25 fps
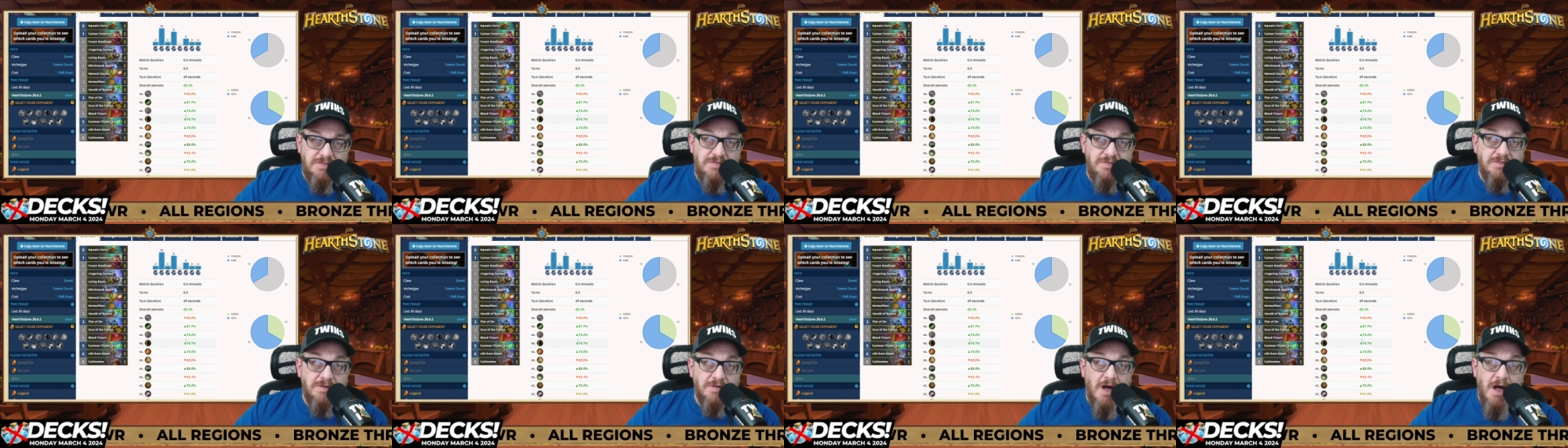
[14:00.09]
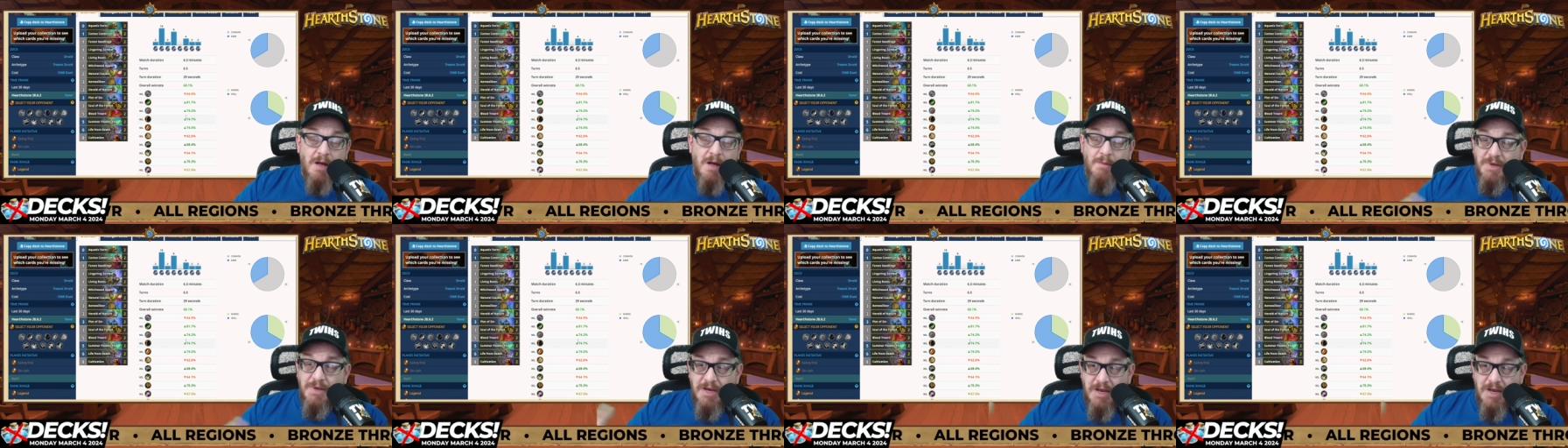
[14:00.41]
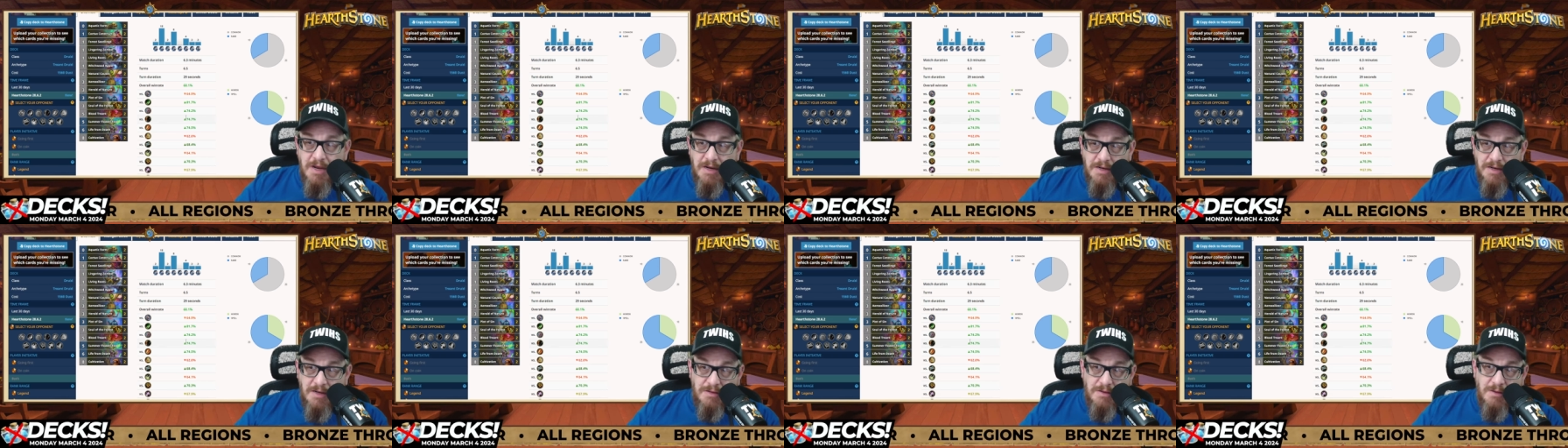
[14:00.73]

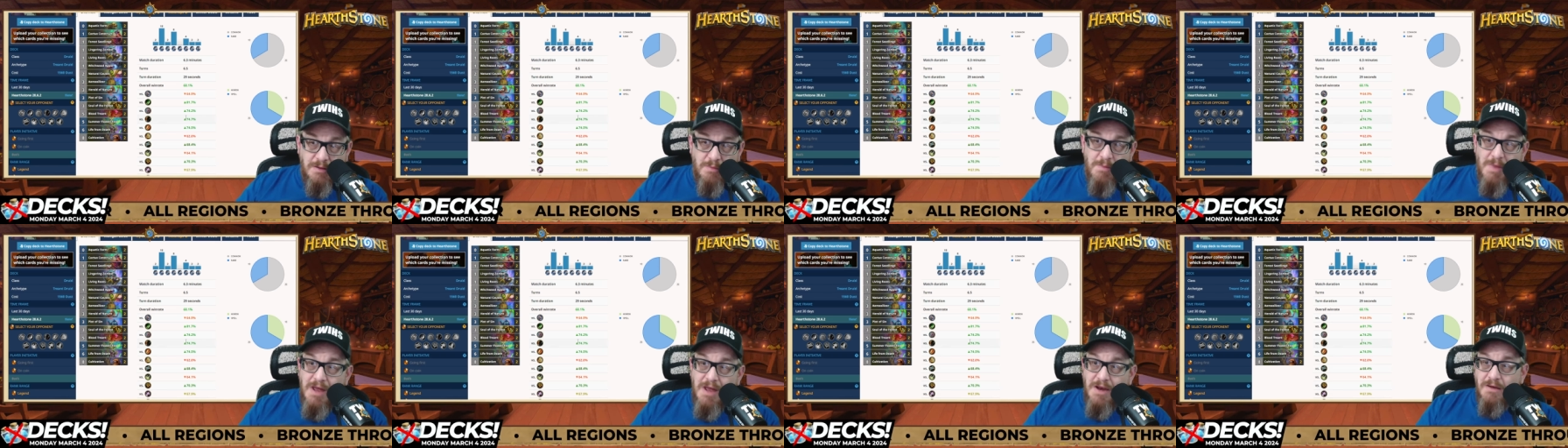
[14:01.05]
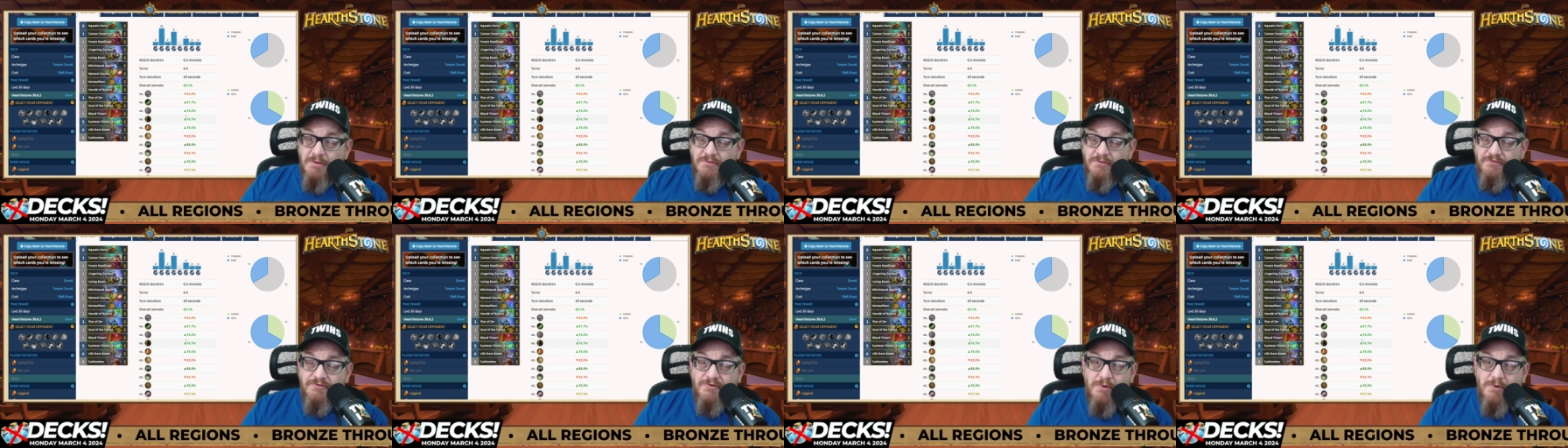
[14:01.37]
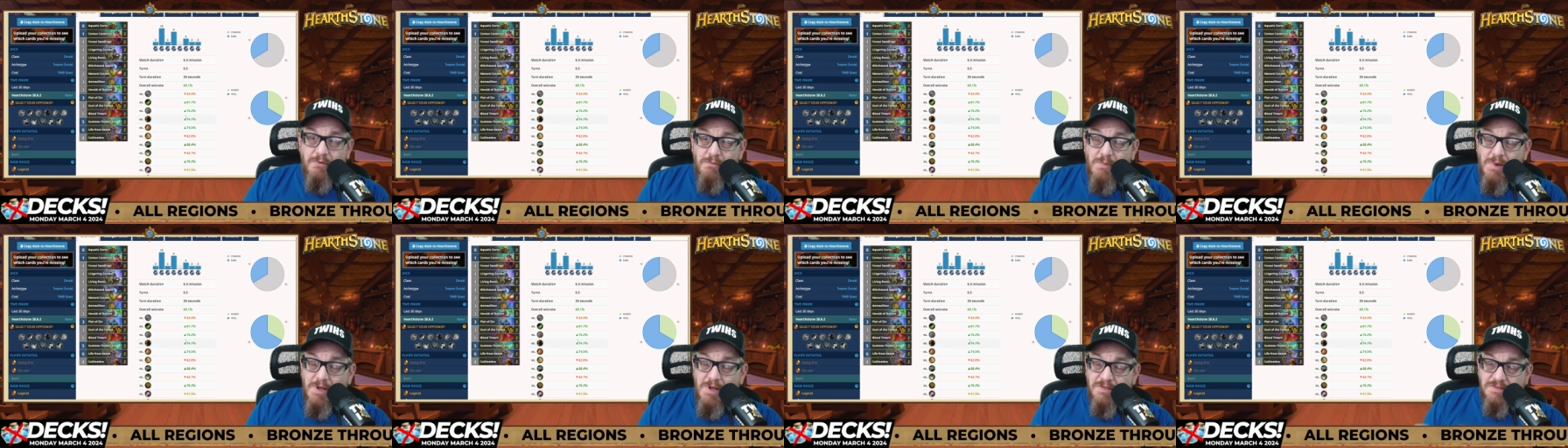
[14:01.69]
dominated the meta
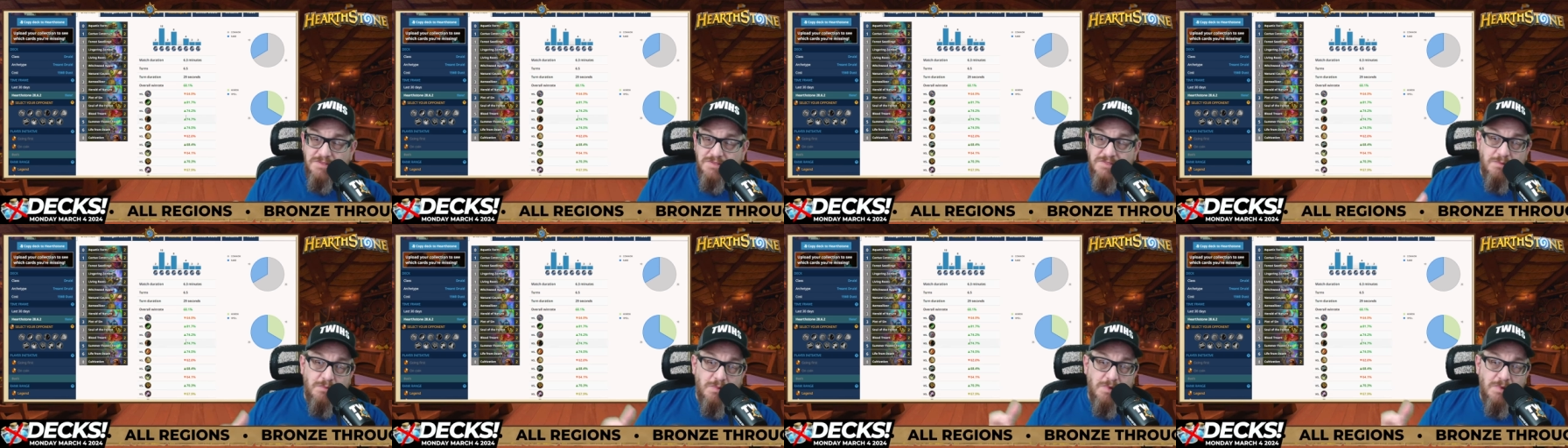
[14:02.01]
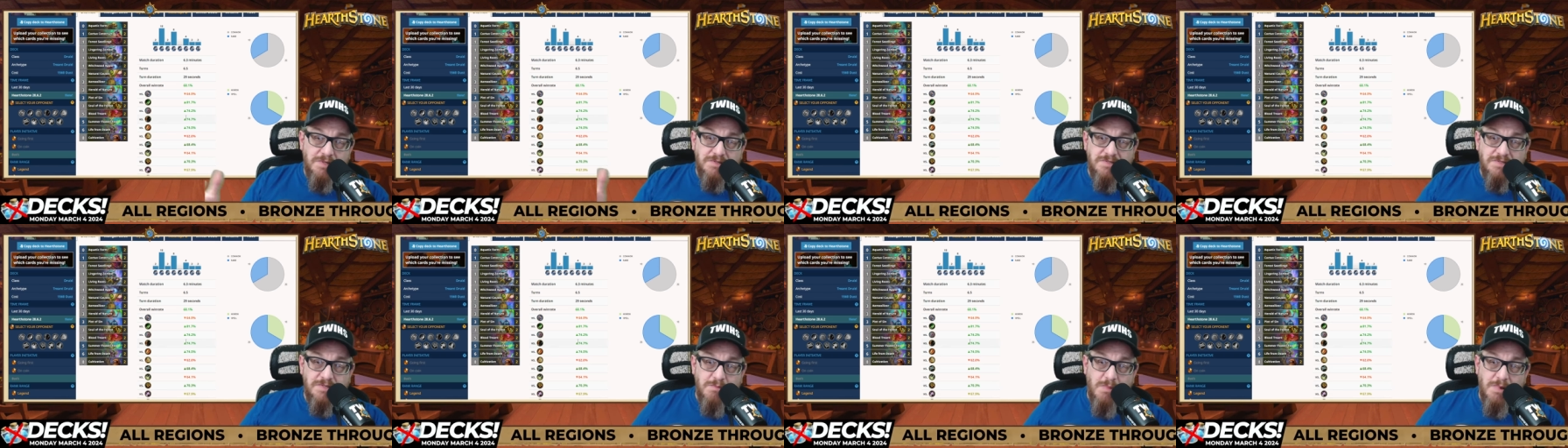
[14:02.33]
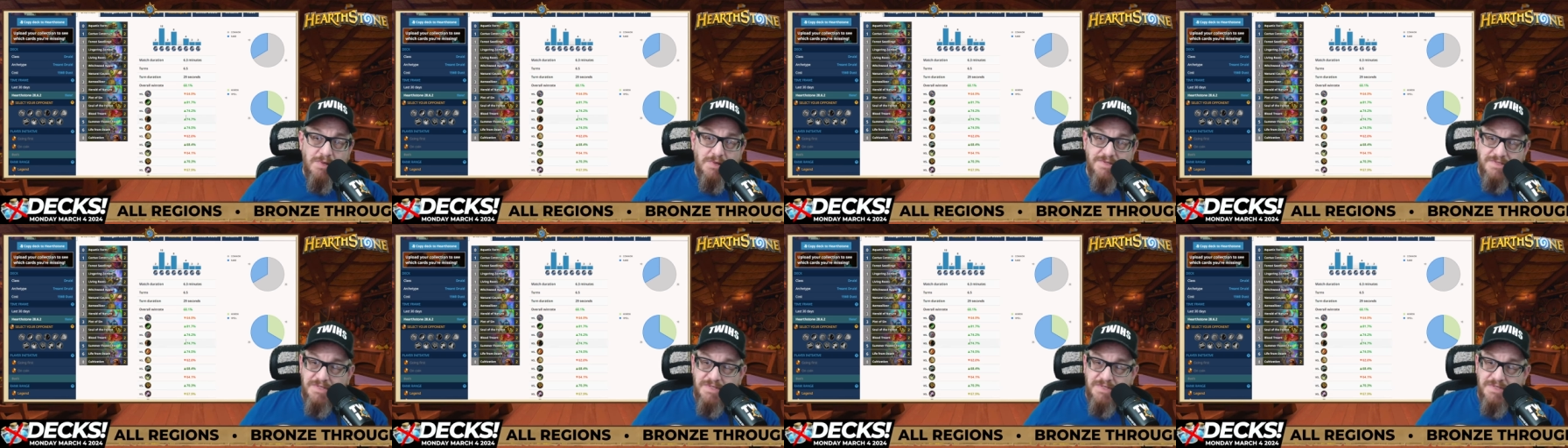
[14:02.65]
for months and months and months